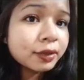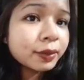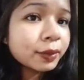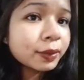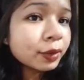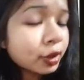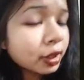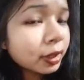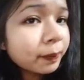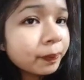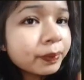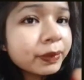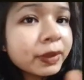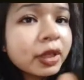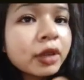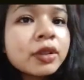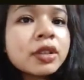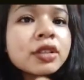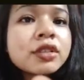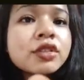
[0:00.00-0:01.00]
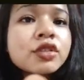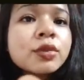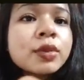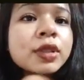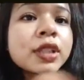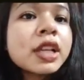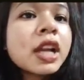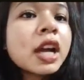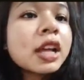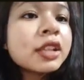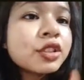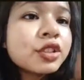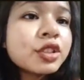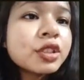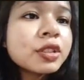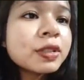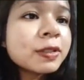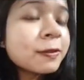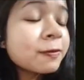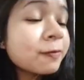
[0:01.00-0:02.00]
Okay, now let's talk about the
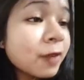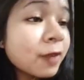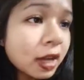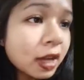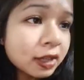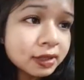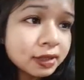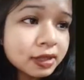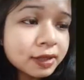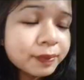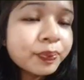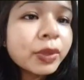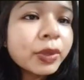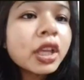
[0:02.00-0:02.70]
Gandhiji's fast.